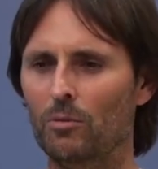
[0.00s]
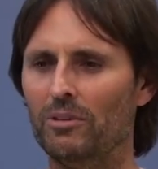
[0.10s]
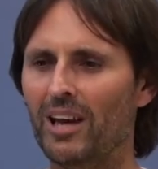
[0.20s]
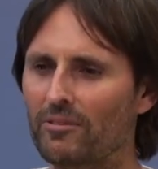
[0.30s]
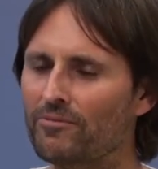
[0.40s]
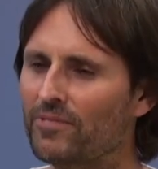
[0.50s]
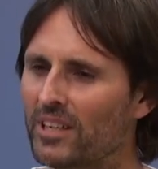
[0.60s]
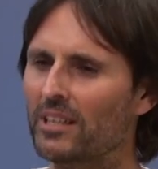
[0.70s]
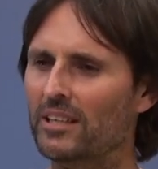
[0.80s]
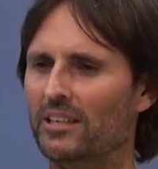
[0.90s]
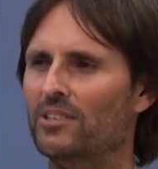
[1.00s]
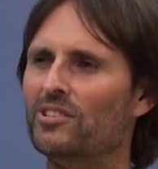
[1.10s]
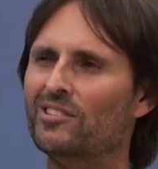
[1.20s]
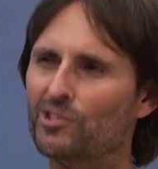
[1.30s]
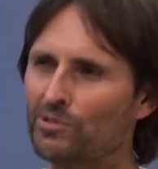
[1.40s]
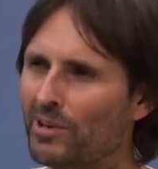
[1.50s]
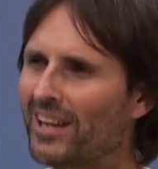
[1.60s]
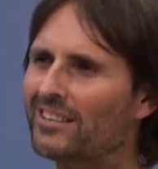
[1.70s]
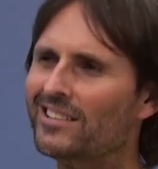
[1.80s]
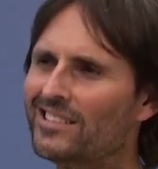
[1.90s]
Well, that feeling is in
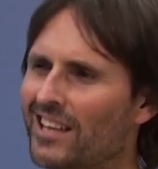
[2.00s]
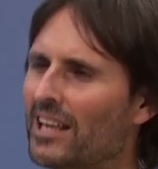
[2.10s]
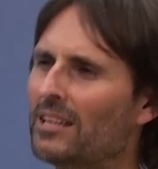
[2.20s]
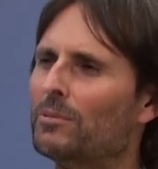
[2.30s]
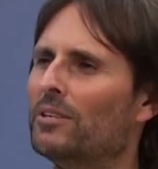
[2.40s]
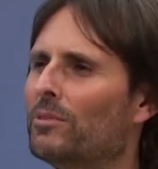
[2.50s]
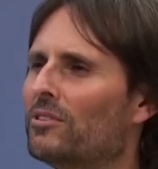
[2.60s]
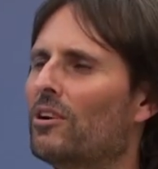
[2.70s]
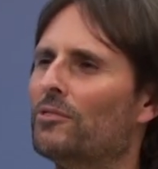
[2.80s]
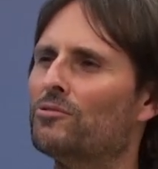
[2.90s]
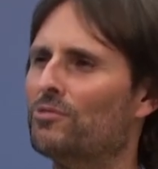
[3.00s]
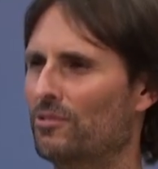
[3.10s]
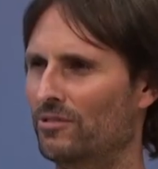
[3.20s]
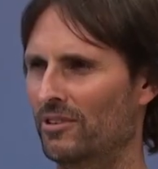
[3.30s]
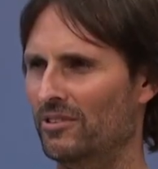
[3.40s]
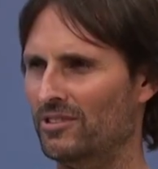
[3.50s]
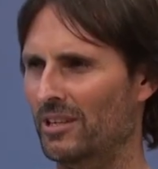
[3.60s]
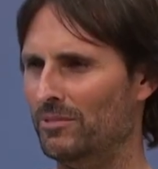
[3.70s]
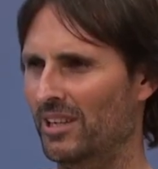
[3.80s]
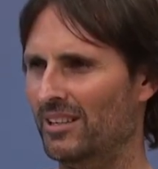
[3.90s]
direct disharmony with God's truth on the
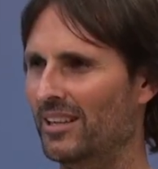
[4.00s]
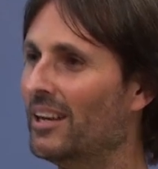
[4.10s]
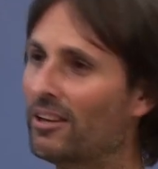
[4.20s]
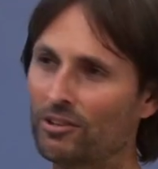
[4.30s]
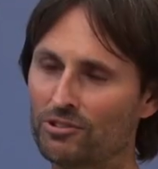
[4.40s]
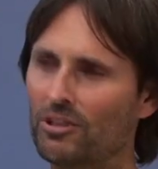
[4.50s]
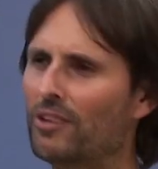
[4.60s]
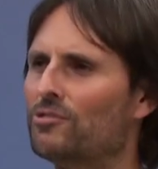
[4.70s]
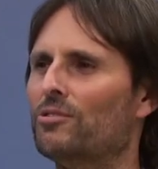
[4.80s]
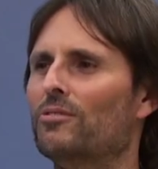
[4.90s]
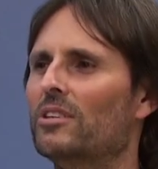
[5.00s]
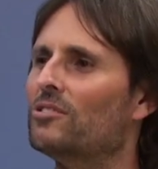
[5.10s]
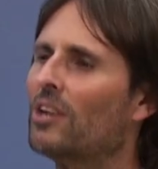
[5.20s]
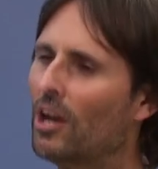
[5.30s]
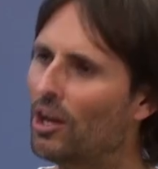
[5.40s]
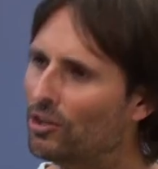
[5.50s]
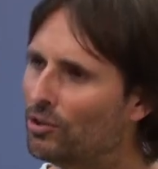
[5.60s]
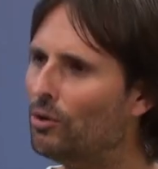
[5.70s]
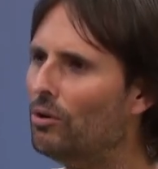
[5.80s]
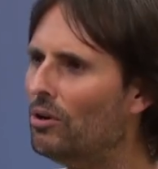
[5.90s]
subject, because God's truth is
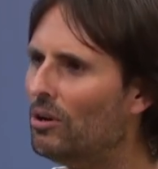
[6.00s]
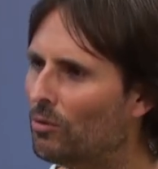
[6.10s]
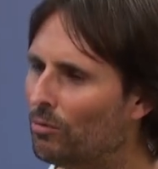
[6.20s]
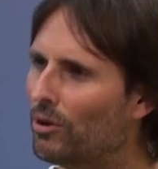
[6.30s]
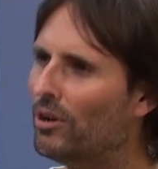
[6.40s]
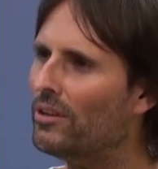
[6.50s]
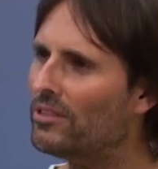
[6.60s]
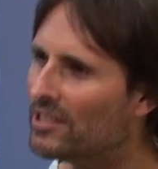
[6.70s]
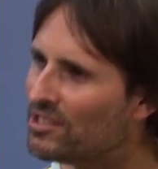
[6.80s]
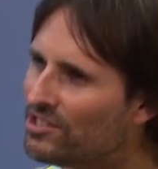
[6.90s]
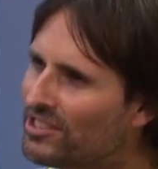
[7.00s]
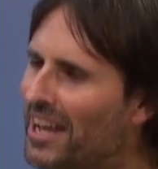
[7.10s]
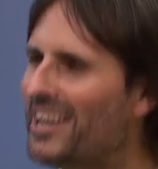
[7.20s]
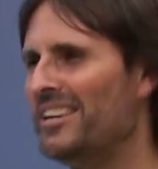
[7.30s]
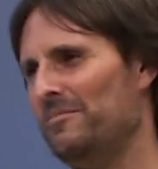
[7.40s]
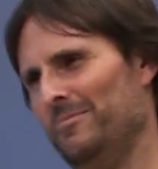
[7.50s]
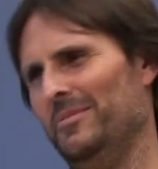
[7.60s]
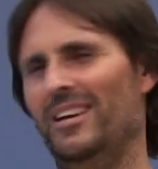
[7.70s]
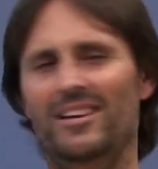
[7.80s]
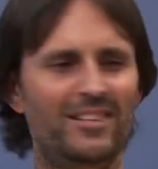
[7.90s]
you're worth the
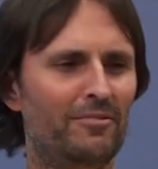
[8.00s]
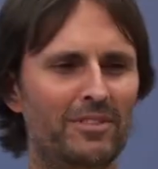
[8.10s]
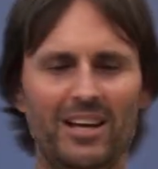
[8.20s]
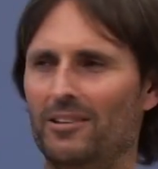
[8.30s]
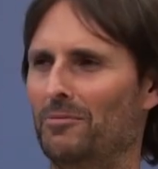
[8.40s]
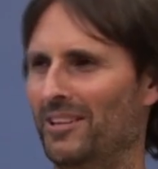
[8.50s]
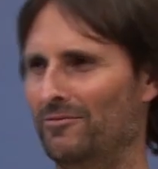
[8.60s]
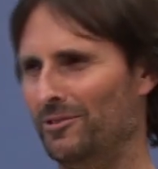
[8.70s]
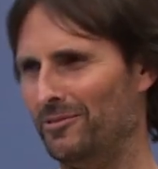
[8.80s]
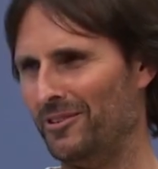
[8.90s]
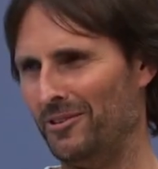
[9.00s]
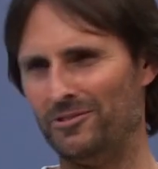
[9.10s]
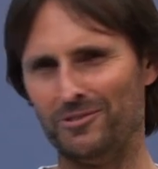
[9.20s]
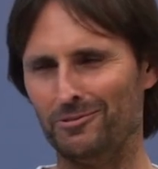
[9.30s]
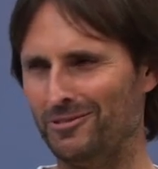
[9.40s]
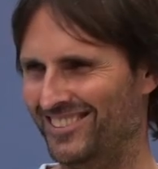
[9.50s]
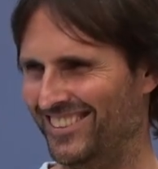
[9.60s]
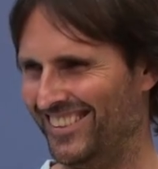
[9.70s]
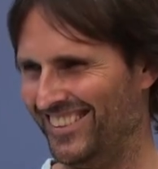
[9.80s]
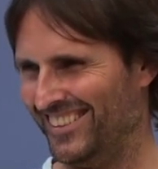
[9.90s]
same as every other one of God's children,
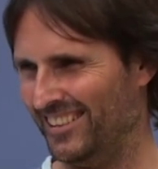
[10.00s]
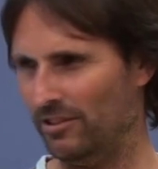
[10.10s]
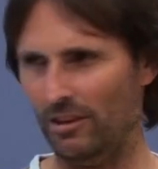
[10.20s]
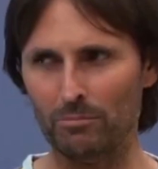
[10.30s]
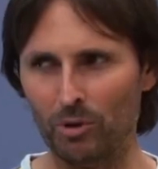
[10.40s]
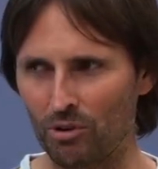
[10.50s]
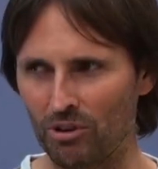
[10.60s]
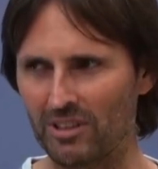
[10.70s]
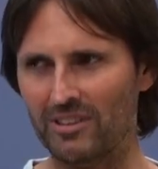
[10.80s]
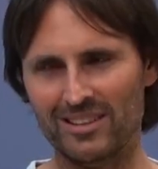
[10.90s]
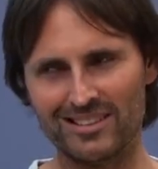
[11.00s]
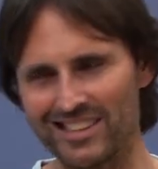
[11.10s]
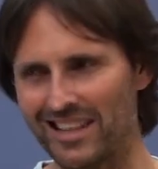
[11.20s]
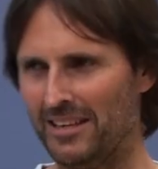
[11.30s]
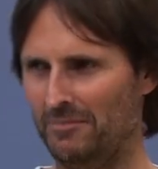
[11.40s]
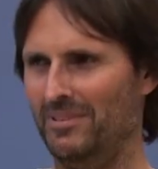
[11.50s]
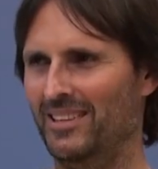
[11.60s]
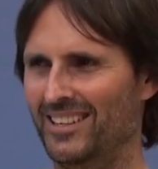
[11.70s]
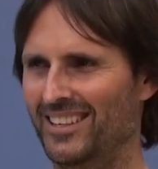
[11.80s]
not more, the same.